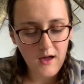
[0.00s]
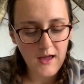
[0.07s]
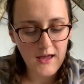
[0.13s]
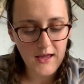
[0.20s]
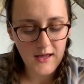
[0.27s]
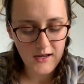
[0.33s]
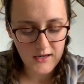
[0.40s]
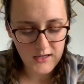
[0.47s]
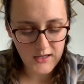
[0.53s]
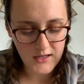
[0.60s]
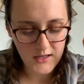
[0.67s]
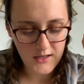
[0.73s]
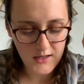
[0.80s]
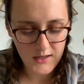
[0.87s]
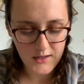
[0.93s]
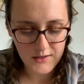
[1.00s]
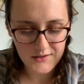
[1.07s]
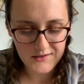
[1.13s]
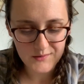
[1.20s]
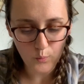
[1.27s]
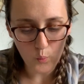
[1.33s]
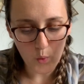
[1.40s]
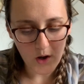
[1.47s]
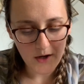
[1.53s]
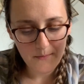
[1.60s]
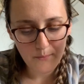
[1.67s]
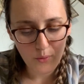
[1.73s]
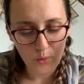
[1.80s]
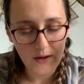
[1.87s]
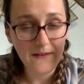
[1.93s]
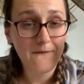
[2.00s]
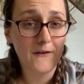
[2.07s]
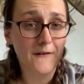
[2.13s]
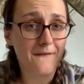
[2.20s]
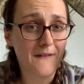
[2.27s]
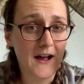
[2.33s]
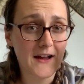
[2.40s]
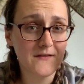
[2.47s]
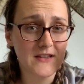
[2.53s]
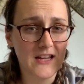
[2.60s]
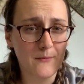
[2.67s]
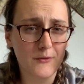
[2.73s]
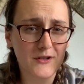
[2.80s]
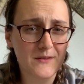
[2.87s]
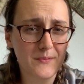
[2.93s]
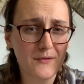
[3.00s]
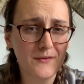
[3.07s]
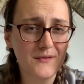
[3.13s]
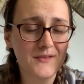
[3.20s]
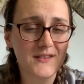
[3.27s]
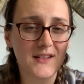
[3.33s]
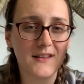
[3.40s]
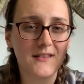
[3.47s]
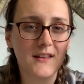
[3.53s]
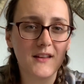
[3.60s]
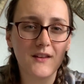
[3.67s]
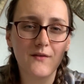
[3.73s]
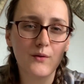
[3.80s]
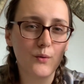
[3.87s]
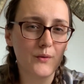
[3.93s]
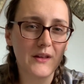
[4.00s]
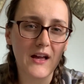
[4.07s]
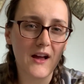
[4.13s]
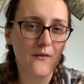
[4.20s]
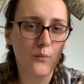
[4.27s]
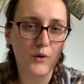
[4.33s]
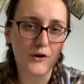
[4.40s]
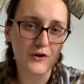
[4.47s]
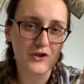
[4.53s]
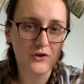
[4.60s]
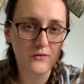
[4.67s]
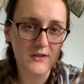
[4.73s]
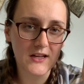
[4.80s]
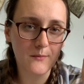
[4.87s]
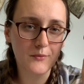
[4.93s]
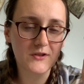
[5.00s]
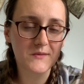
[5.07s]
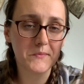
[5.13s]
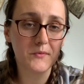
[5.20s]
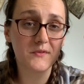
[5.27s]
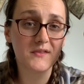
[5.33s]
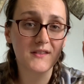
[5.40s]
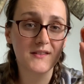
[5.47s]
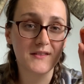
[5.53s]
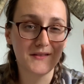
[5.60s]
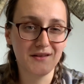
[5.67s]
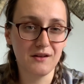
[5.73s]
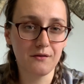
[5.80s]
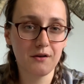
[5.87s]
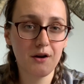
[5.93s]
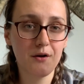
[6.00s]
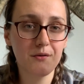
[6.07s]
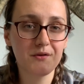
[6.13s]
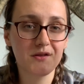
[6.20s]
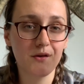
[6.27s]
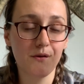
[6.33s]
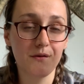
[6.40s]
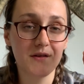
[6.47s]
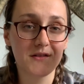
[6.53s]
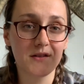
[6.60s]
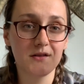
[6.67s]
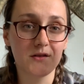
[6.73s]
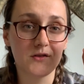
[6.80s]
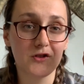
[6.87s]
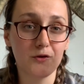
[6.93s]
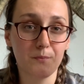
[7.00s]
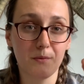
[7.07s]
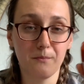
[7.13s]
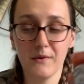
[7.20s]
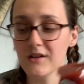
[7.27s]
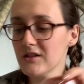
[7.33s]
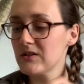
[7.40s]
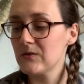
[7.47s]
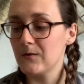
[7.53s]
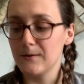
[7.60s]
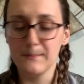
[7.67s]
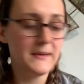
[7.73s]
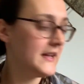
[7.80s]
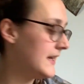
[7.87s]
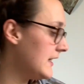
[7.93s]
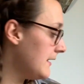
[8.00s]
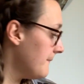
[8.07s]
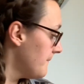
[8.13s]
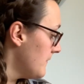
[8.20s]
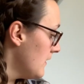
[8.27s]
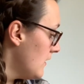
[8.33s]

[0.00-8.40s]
It is 1 point for 5 tablespoons. I think if you only have 1 or 2 tablespoons, it's 0. So this is a super must for me.